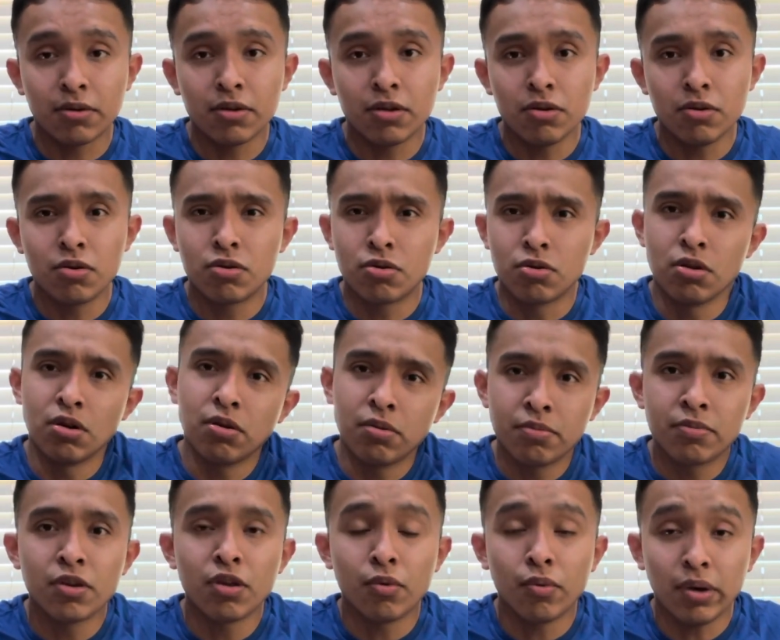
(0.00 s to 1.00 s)
If
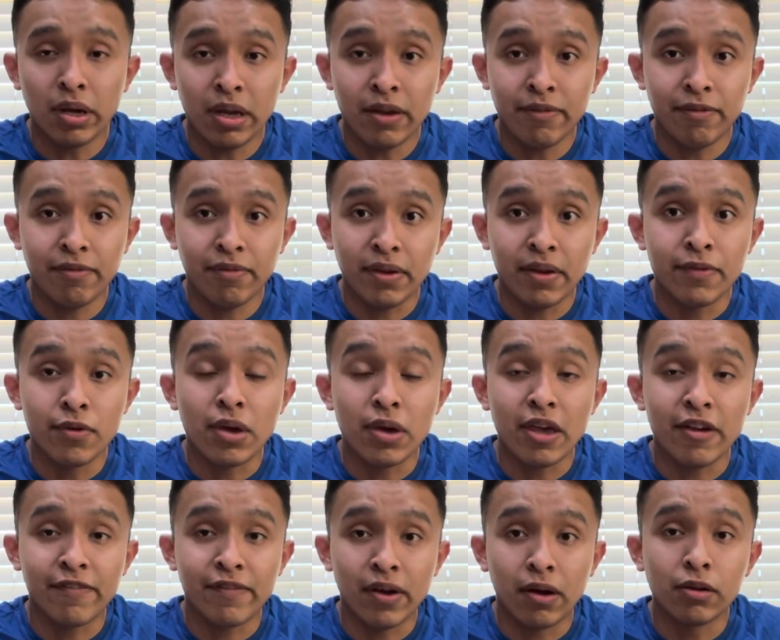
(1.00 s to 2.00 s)
you
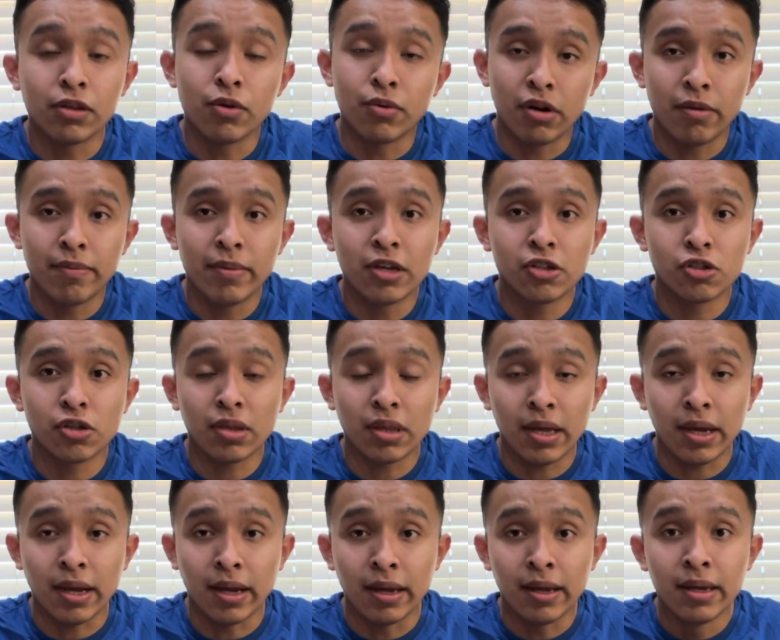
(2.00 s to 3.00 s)
get fouled, you want to make sure
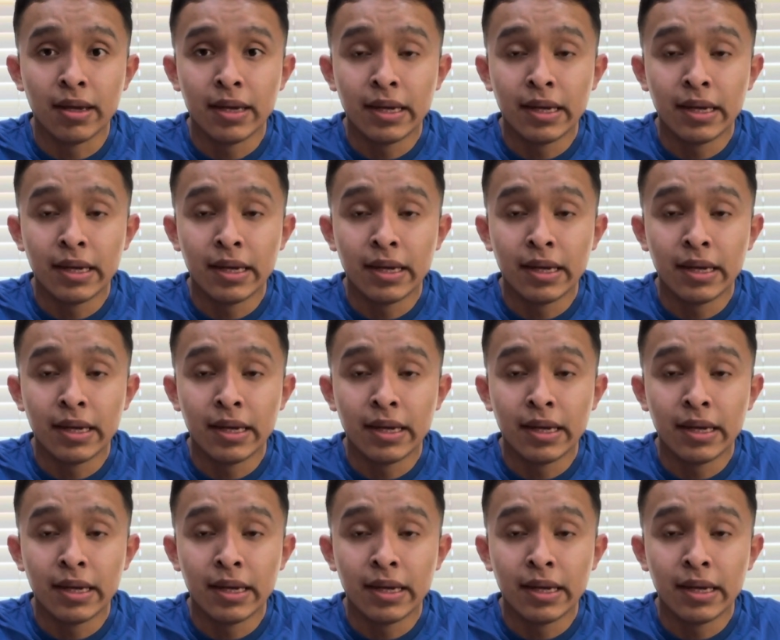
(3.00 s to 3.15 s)
that